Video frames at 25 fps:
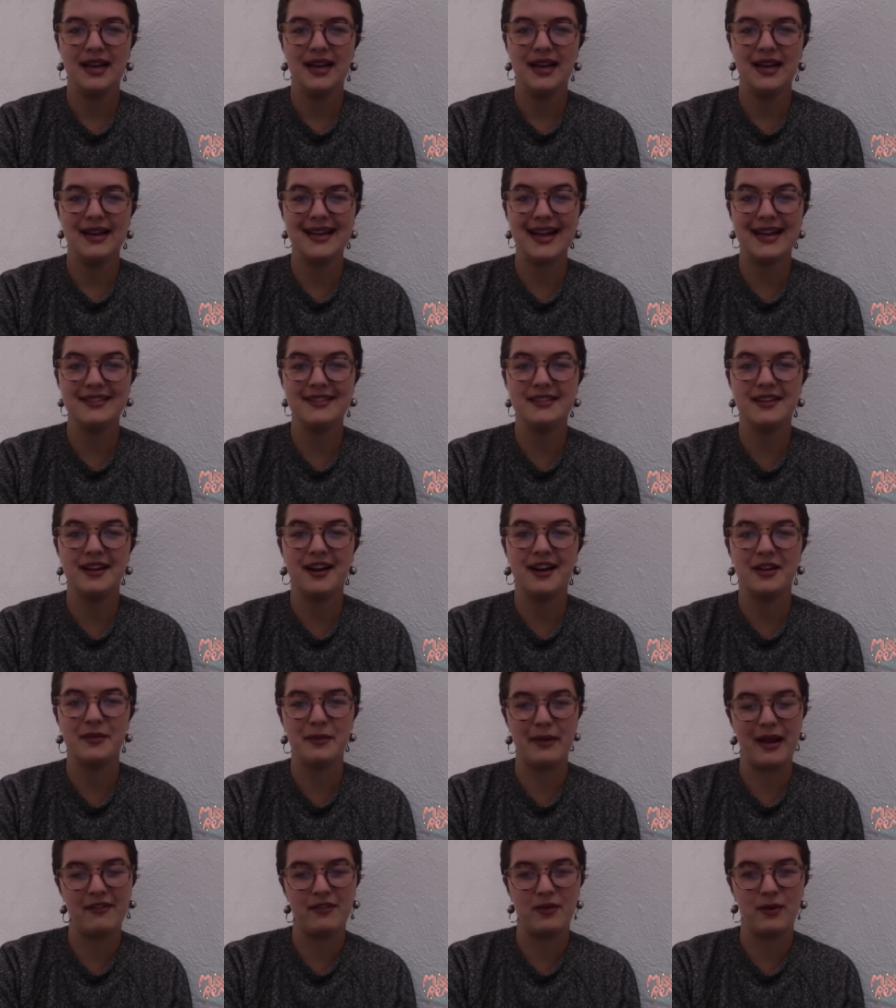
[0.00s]
At Kettle's Yard
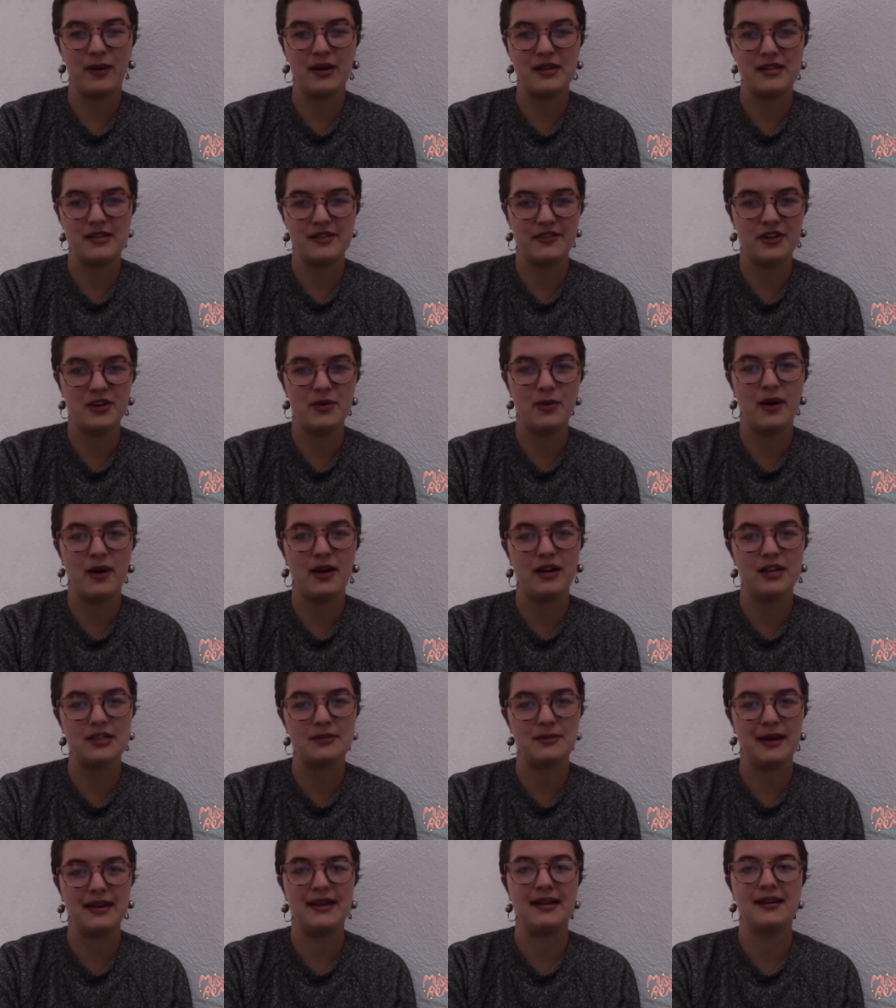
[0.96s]
we have quite a few works
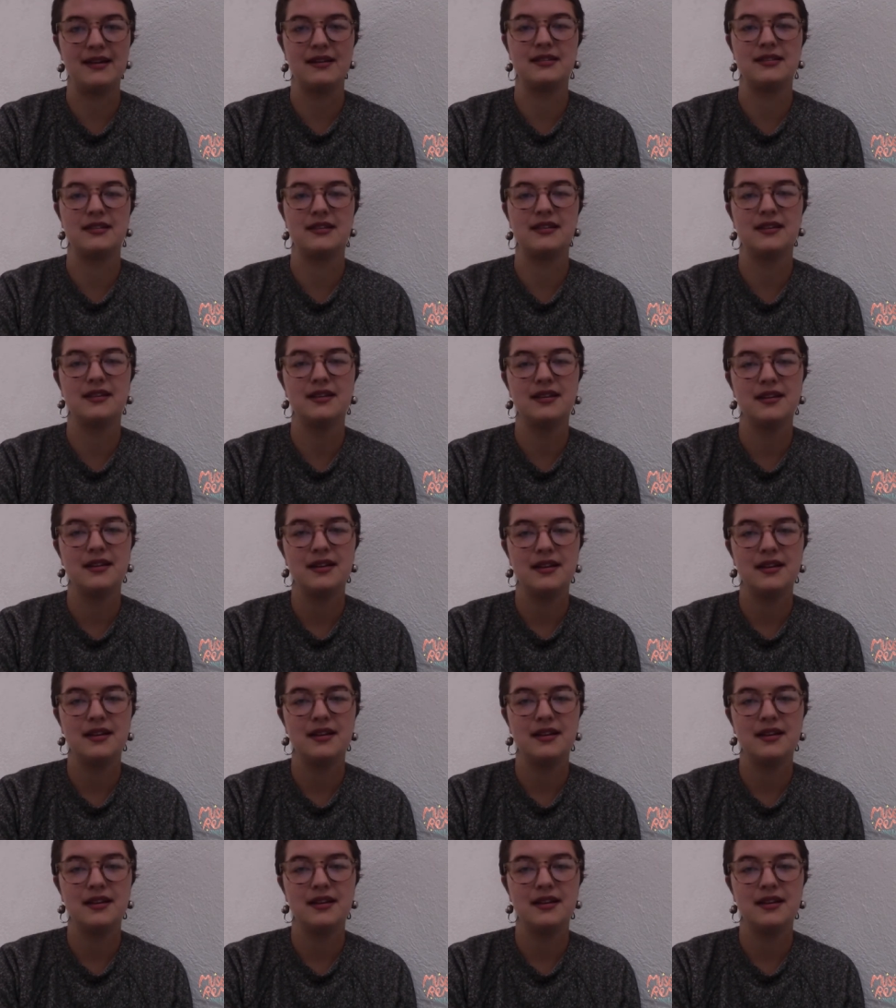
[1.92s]
by Nicholson.